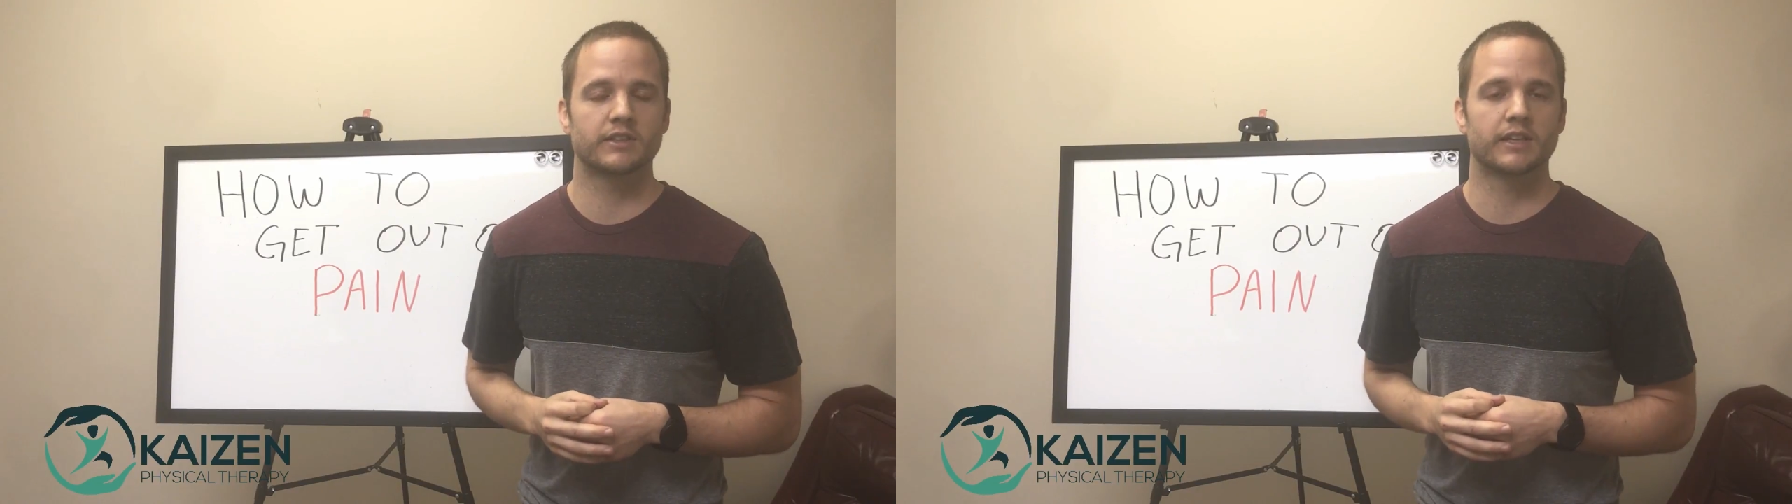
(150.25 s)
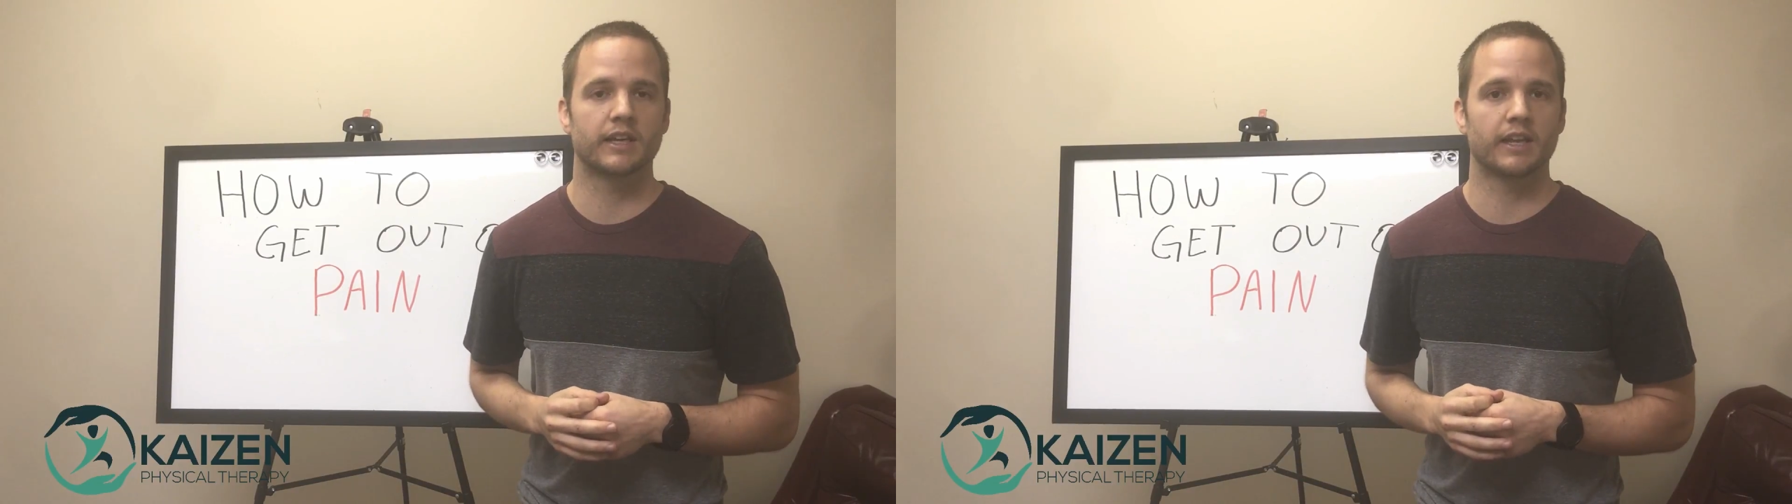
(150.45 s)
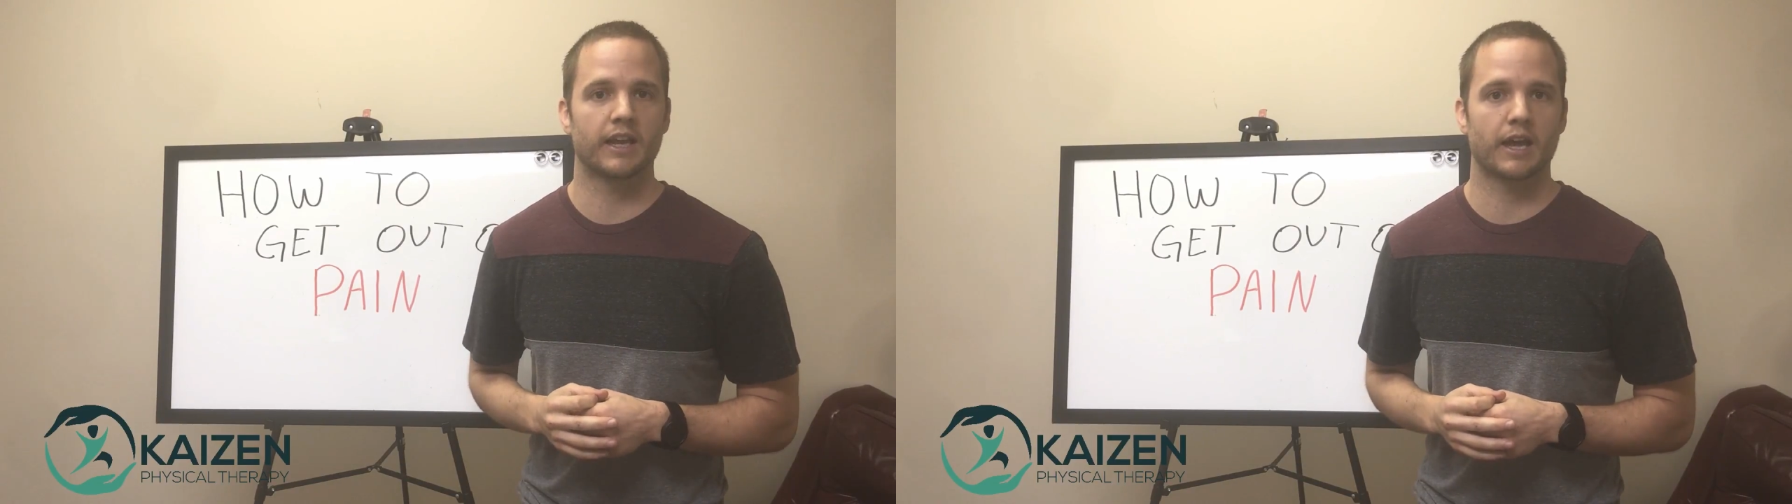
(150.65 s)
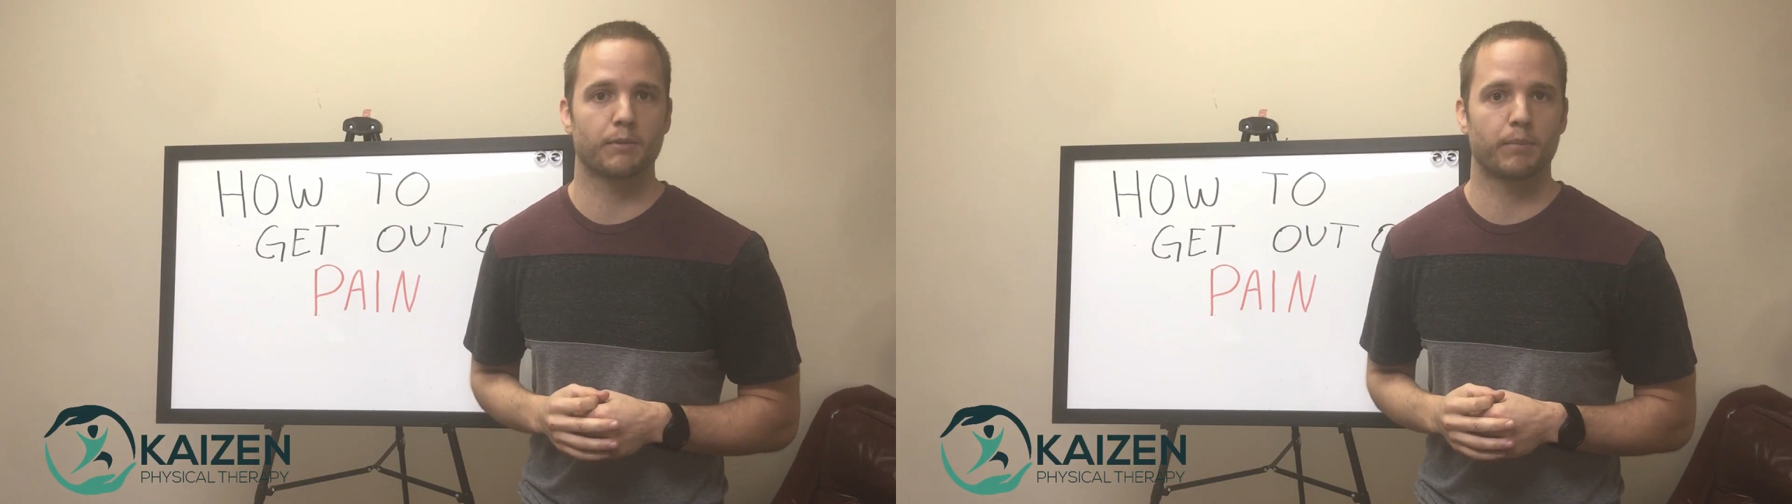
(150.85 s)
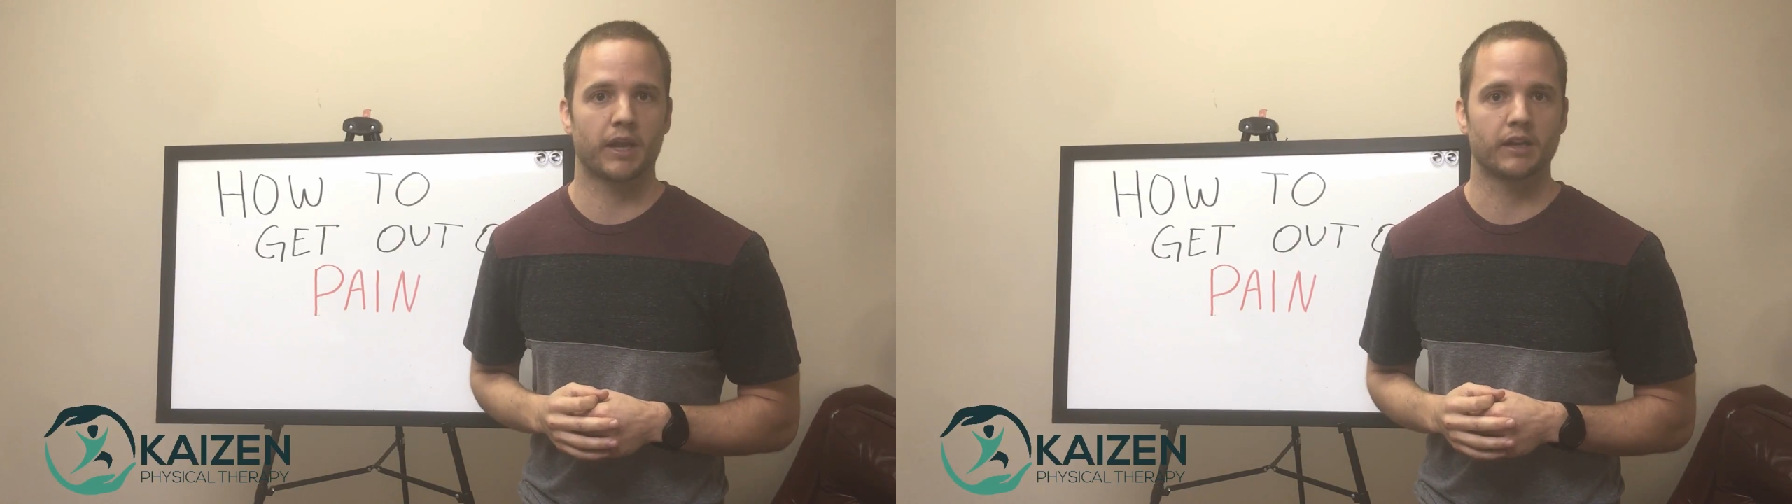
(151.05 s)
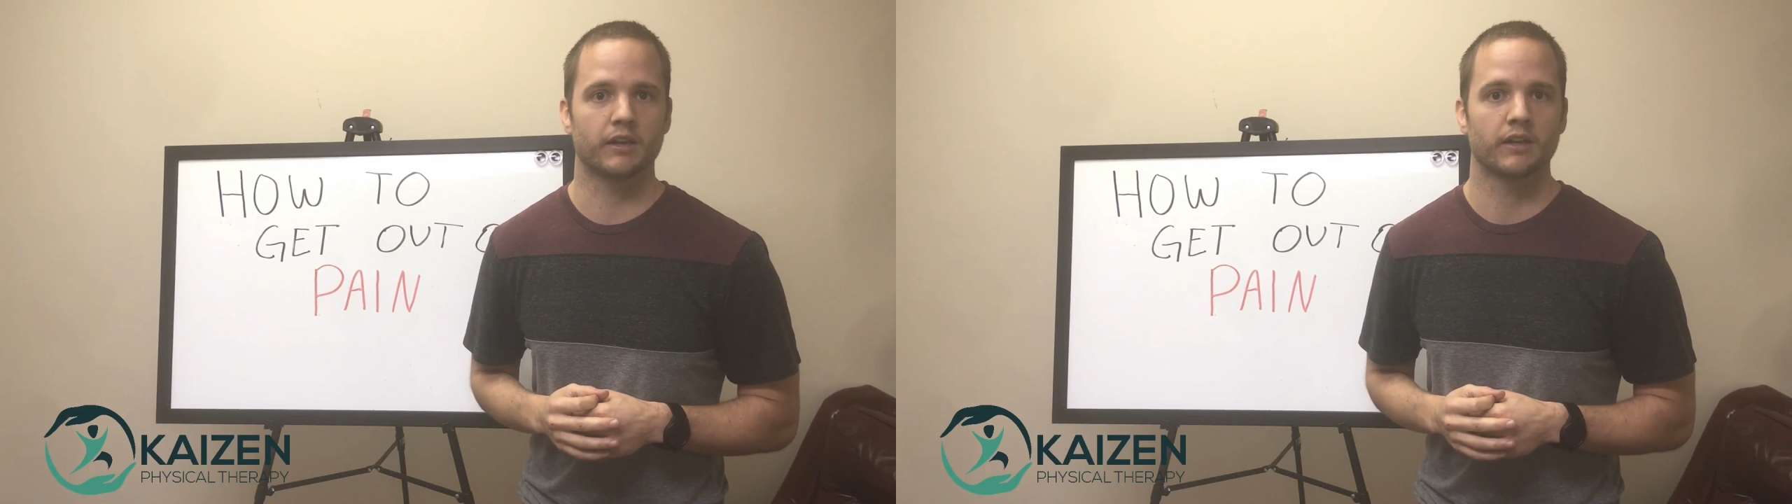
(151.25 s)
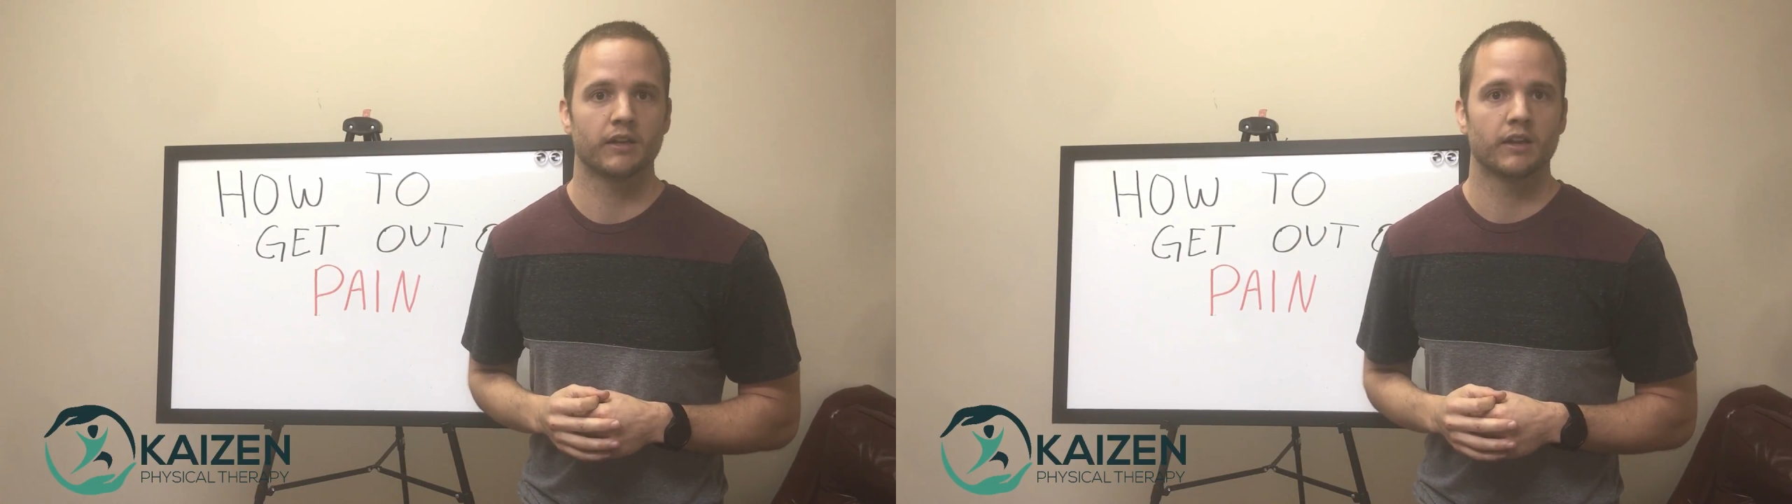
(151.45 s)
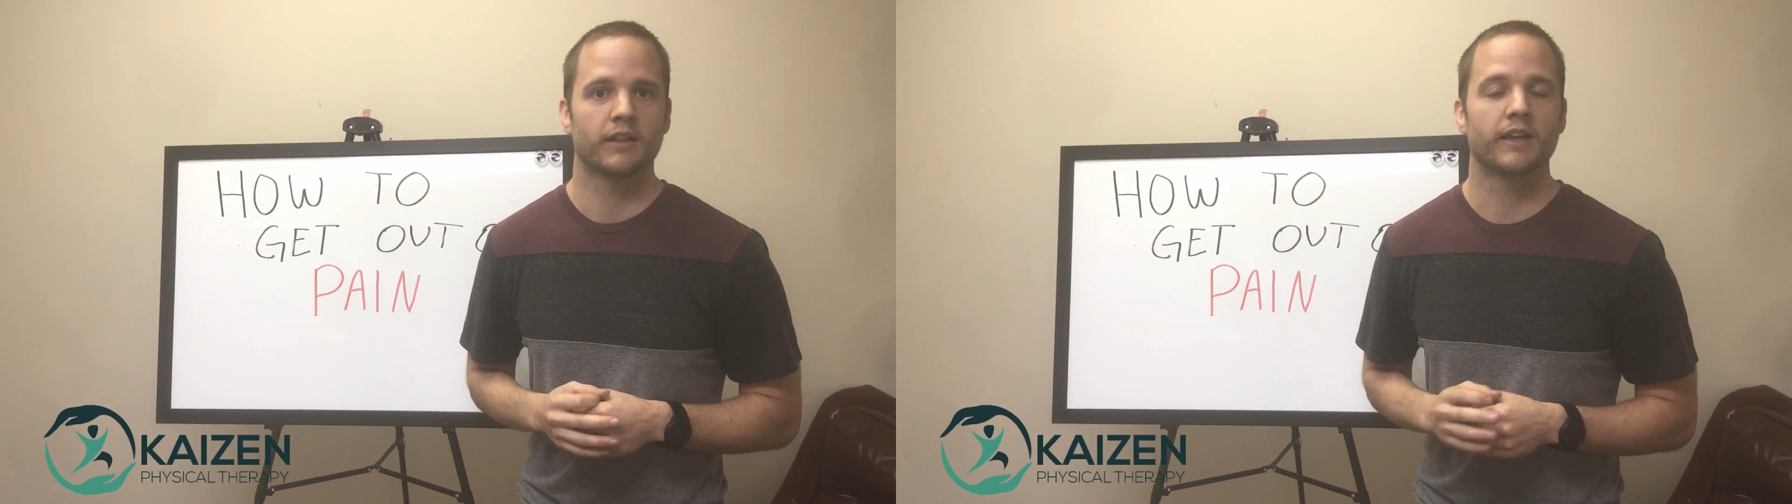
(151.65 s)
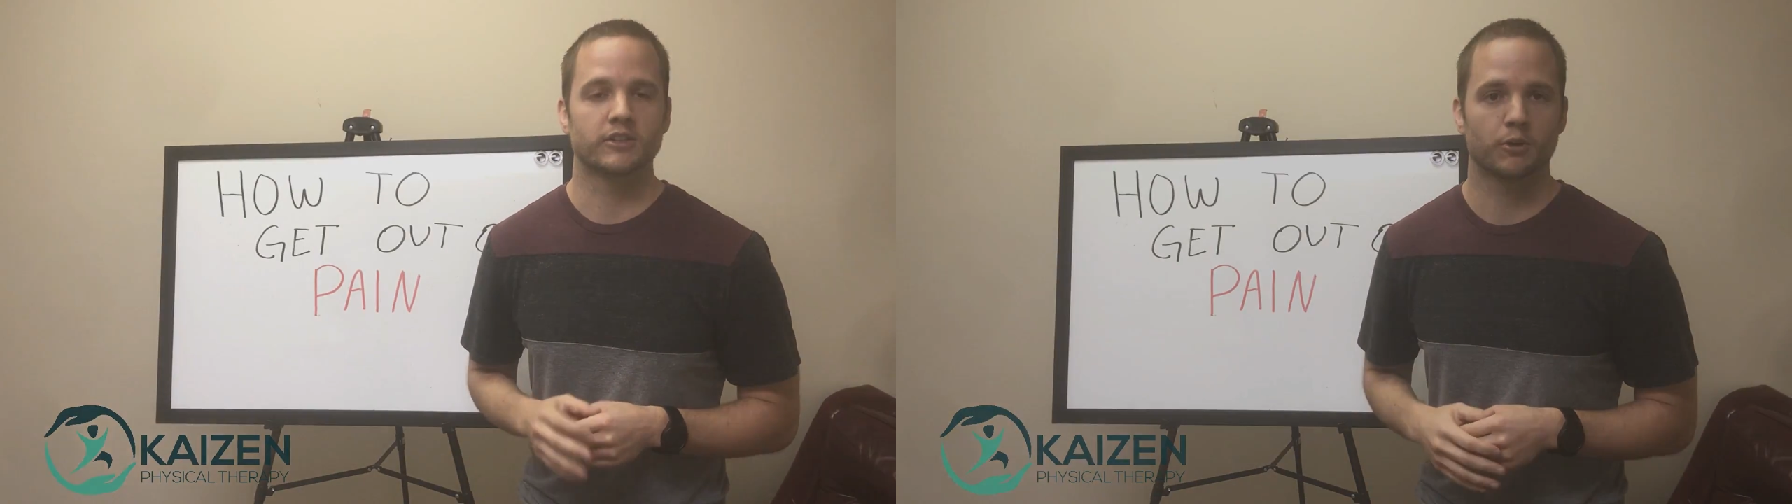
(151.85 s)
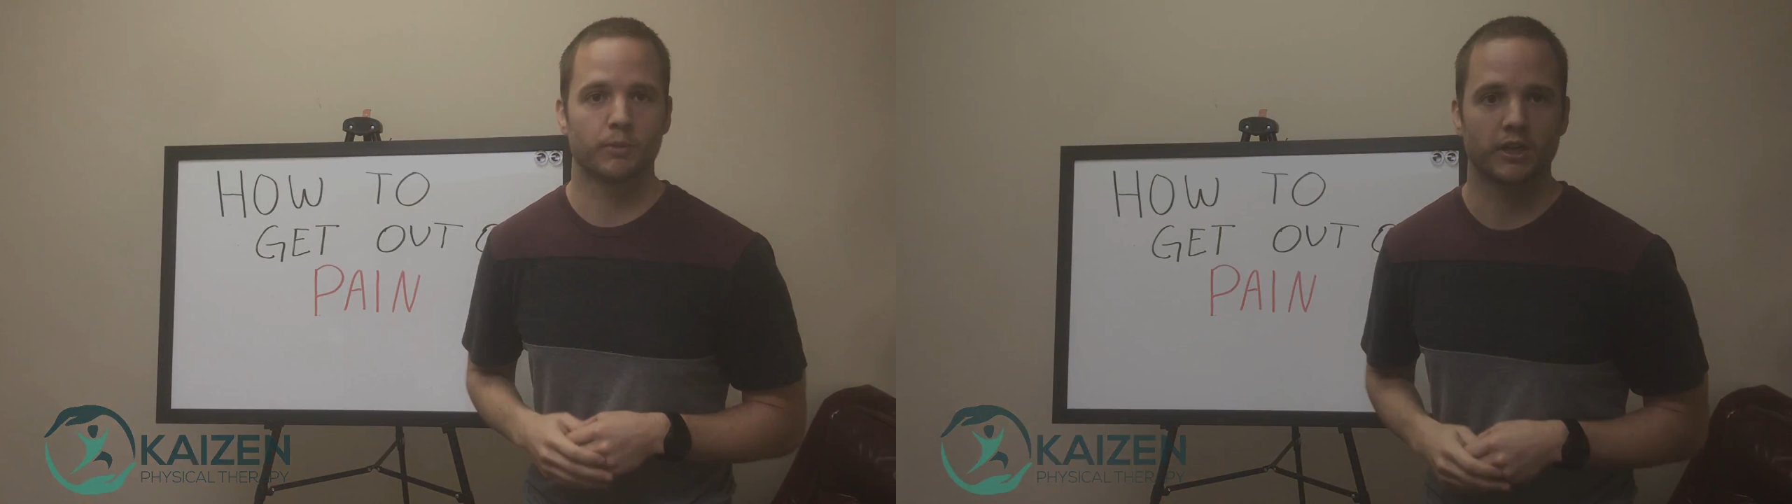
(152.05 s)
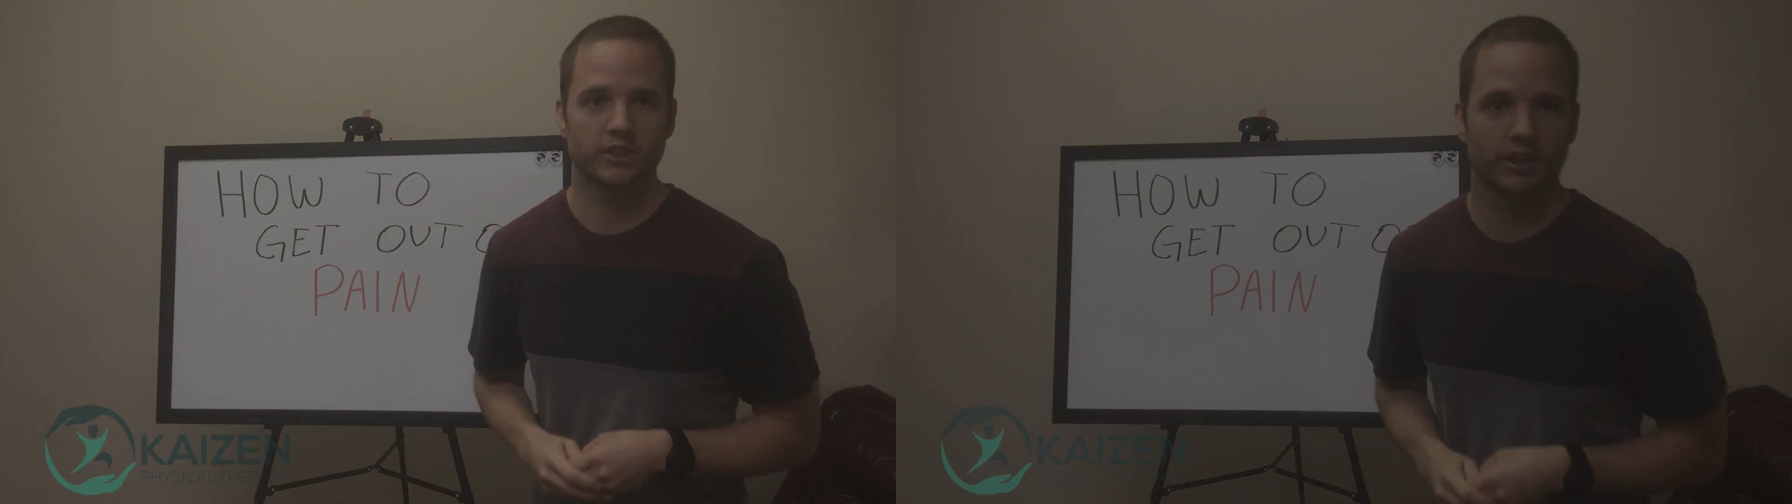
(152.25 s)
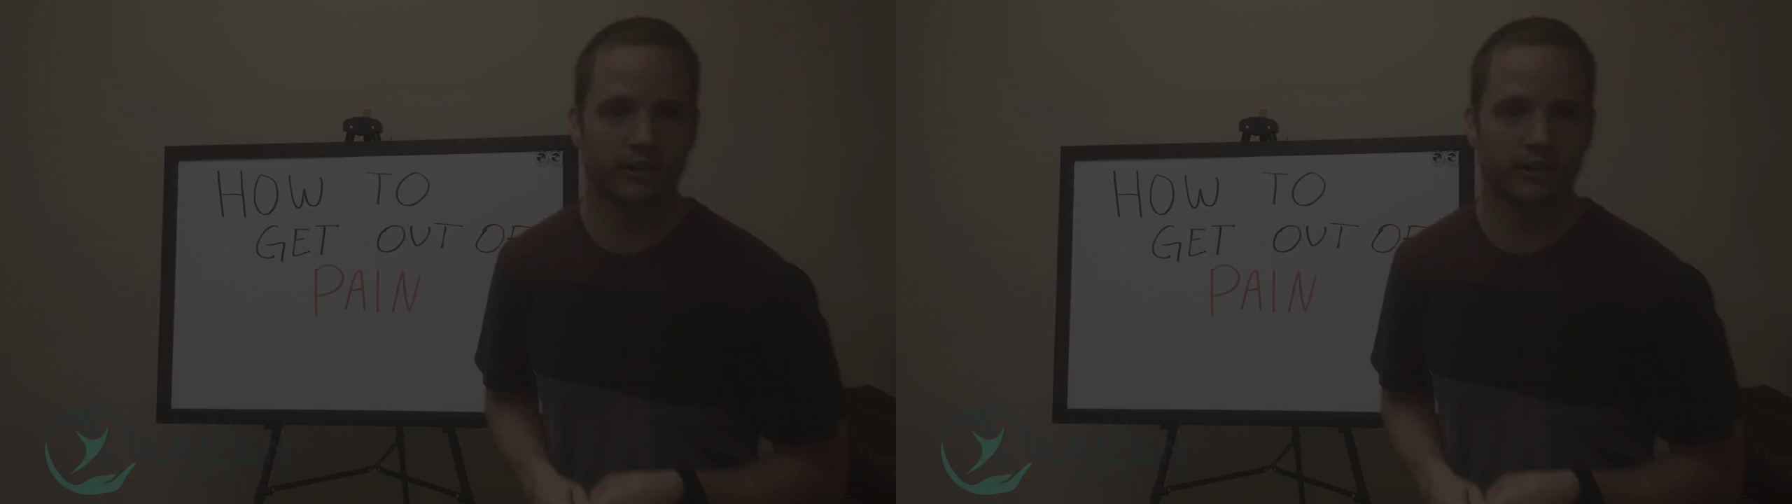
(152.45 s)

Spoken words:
to getting out of pain. Thanks so much.